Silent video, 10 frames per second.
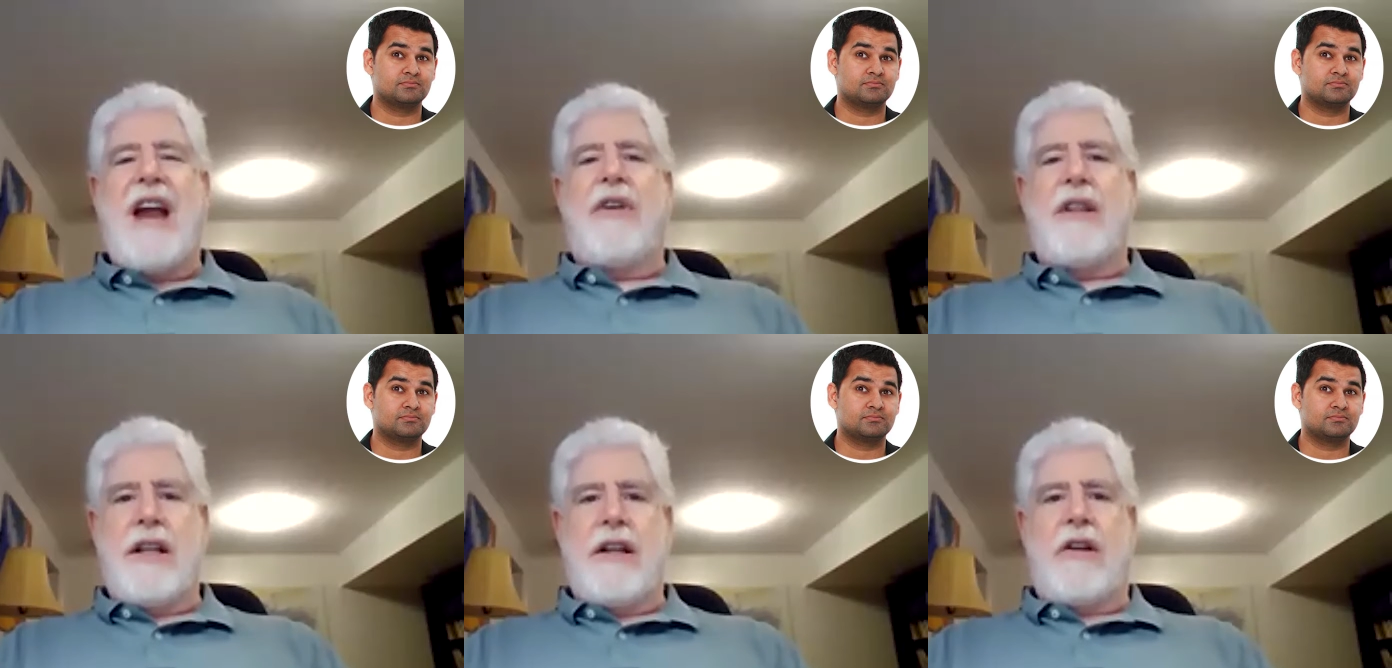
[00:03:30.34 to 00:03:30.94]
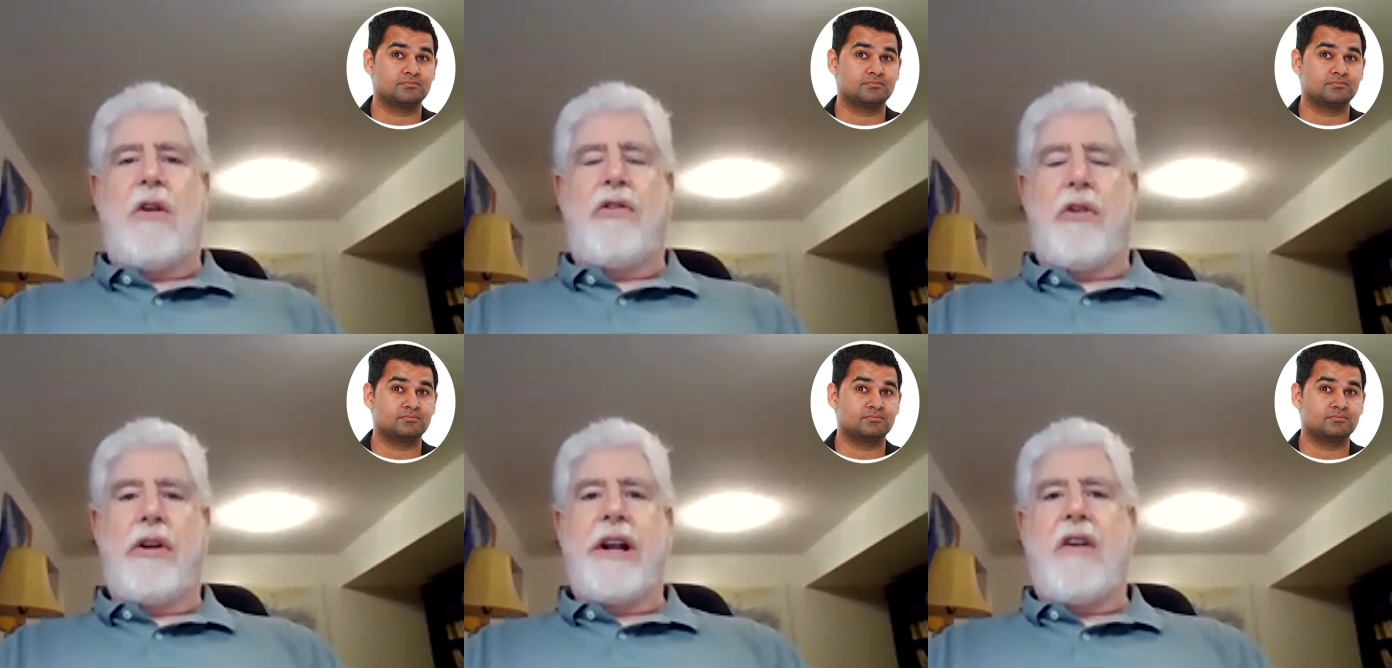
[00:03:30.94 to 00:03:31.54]
Speaker 1: everything that goes
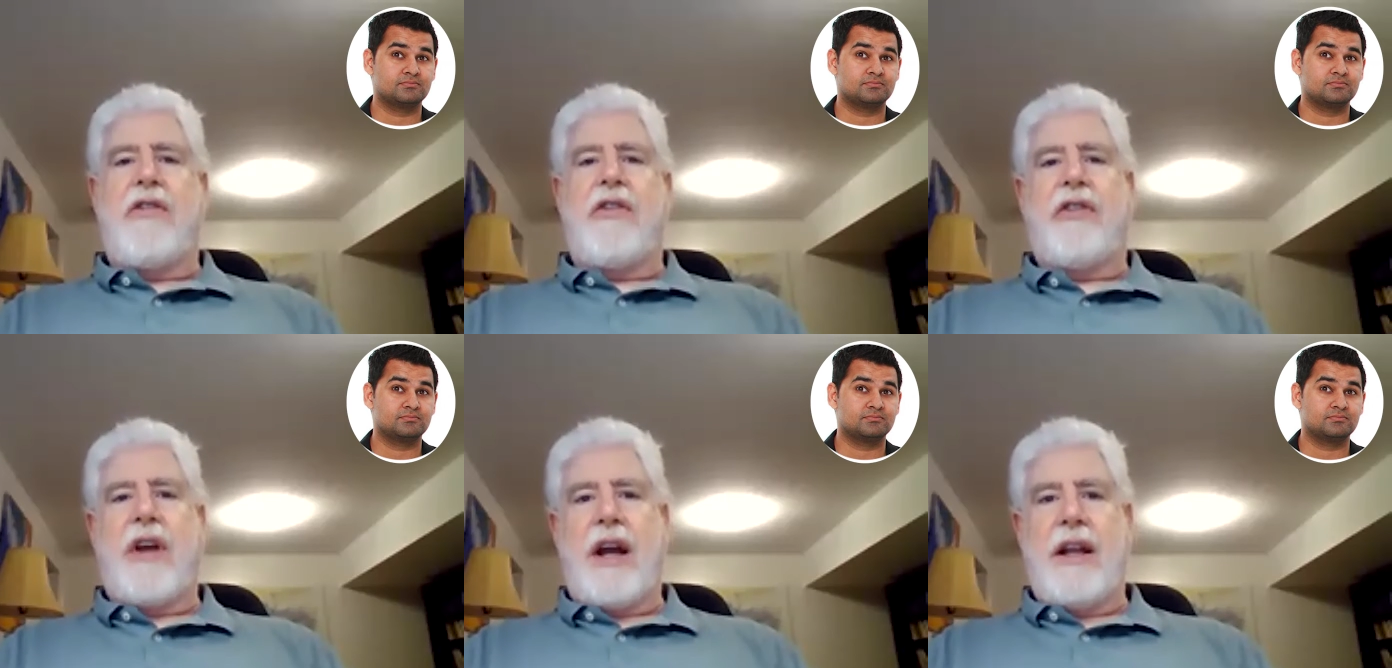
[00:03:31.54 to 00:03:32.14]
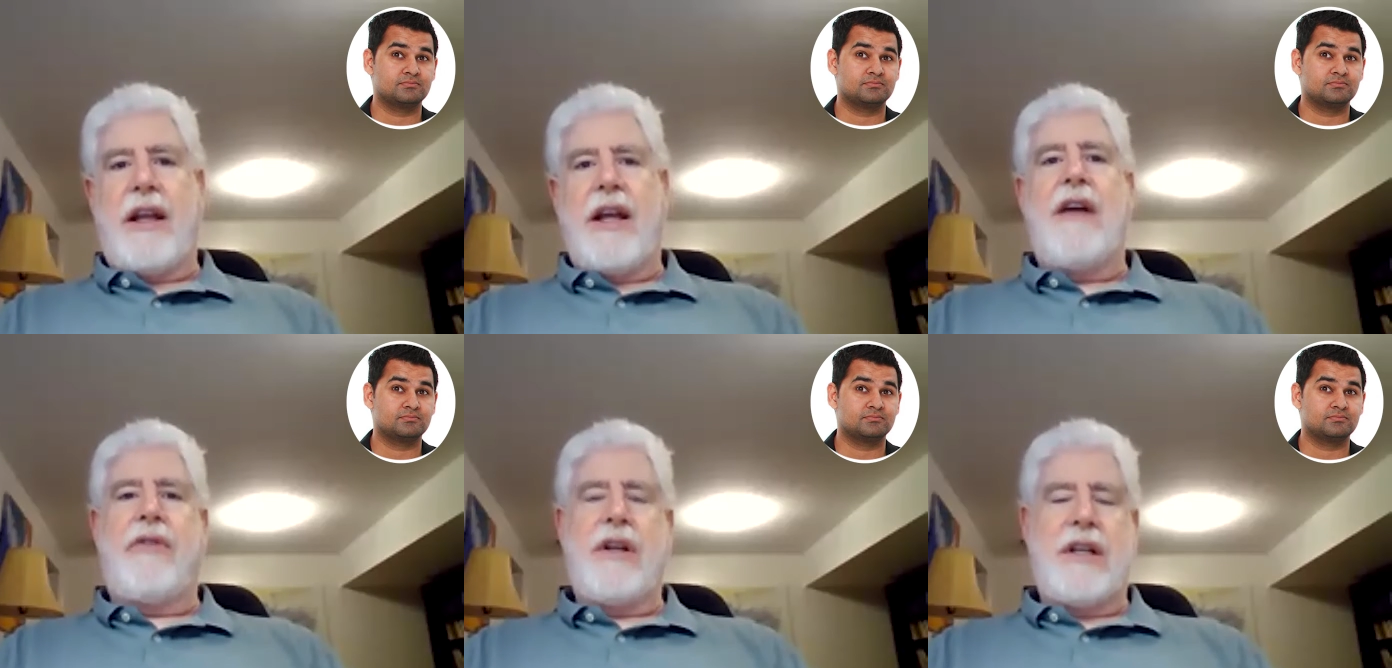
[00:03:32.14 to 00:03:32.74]
on in our society
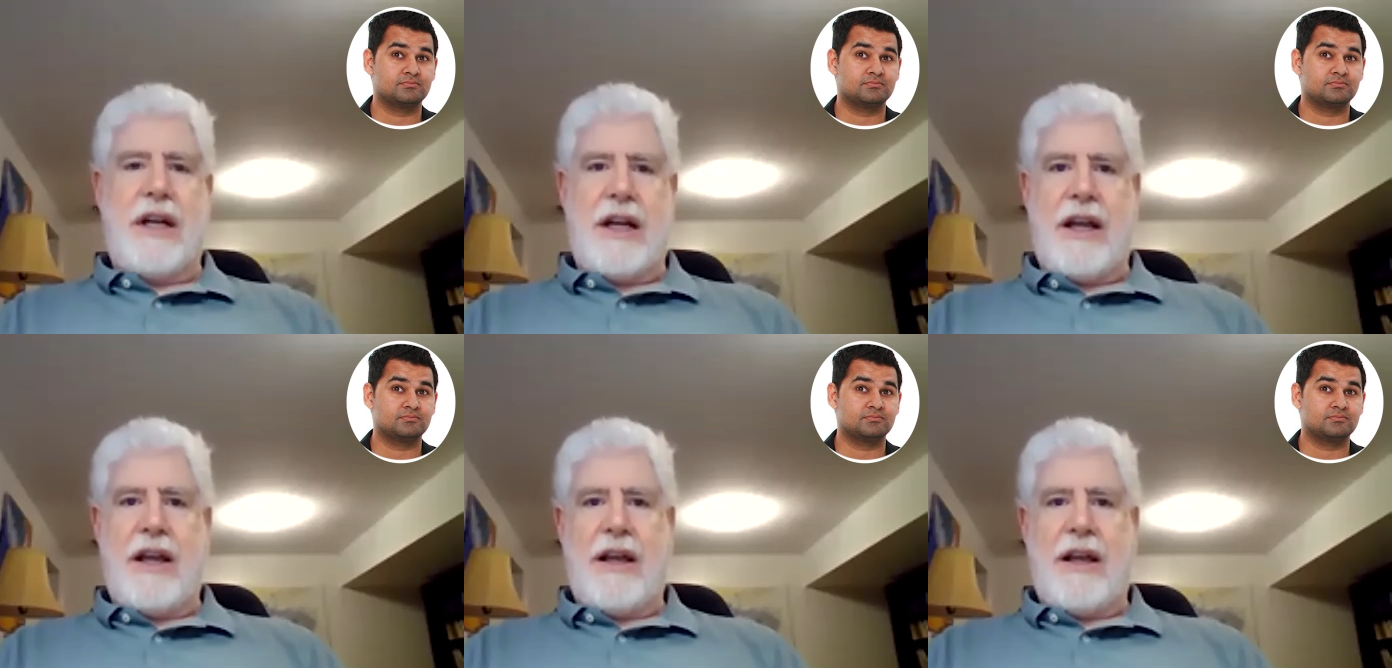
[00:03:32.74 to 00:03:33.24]
every day.